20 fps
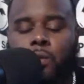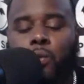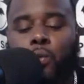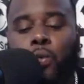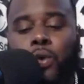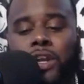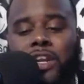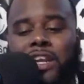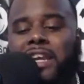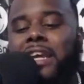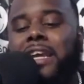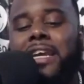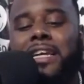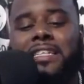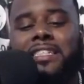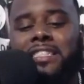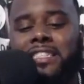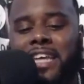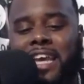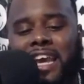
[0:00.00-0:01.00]
what he
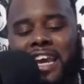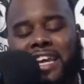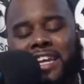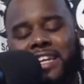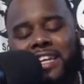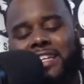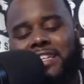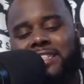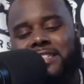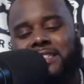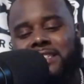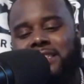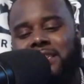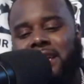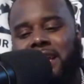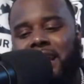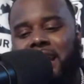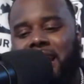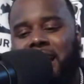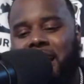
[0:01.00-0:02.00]
is saying is
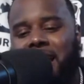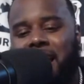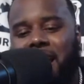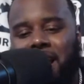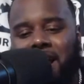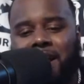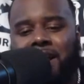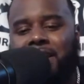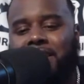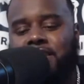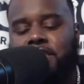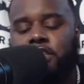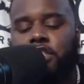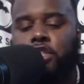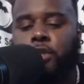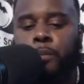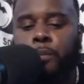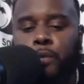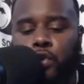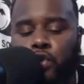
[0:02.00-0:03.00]

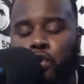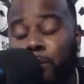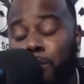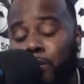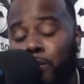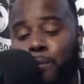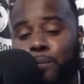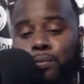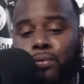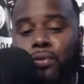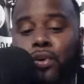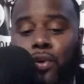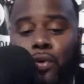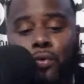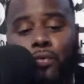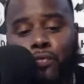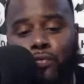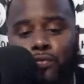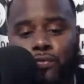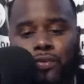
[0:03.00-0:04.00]
undisputable
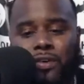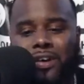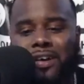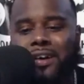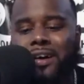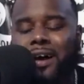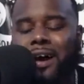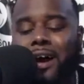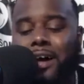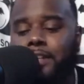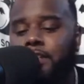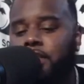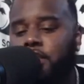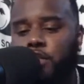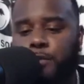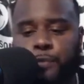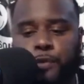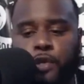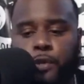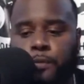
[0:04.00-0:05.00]
proof,
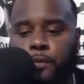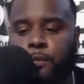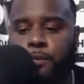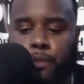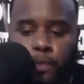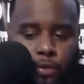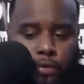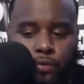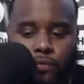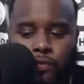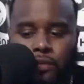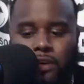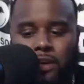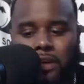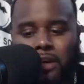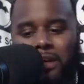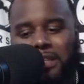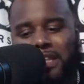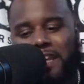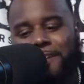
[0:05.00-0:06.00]
undisputable proof
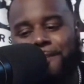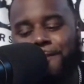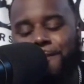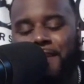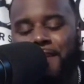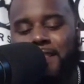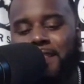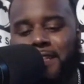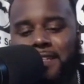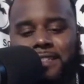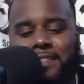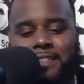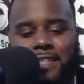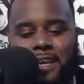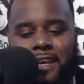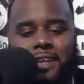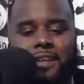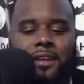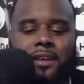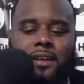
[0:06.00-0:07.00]
that 50
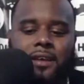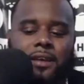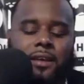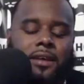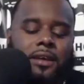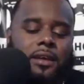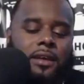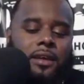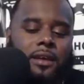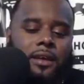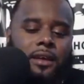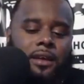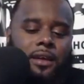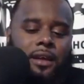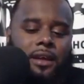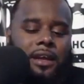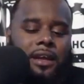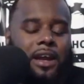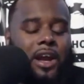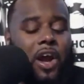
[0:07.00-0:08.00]
Cent
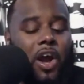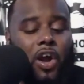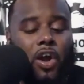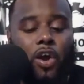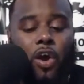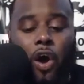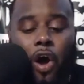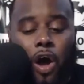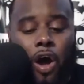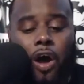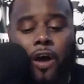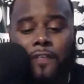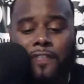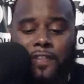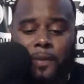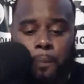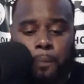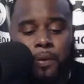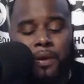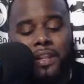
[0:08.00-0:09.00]
called
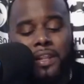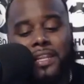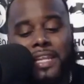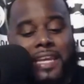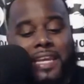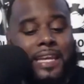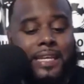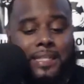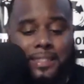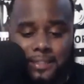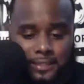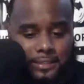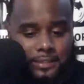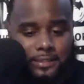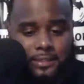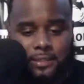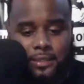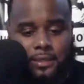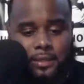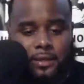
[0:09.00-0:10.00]
the
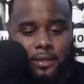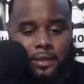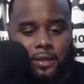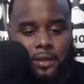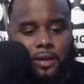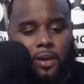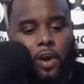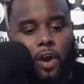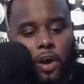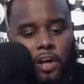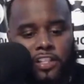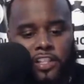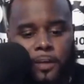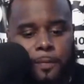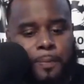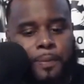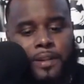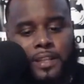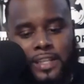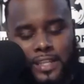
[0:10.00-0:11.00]
police, called the
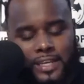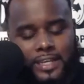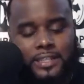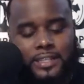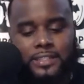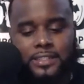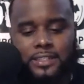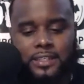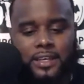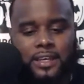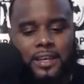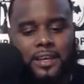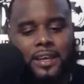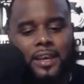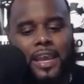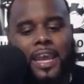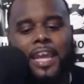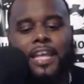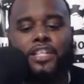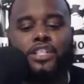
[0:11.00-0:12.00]
police,
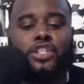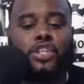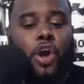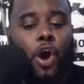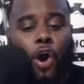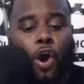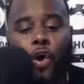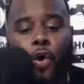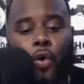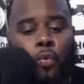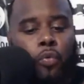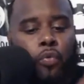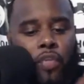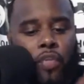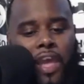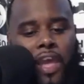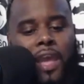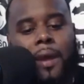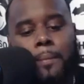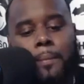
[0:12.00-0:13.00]
and told
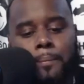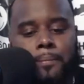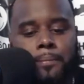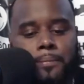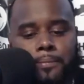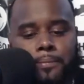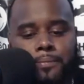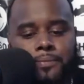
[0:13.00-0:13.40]
them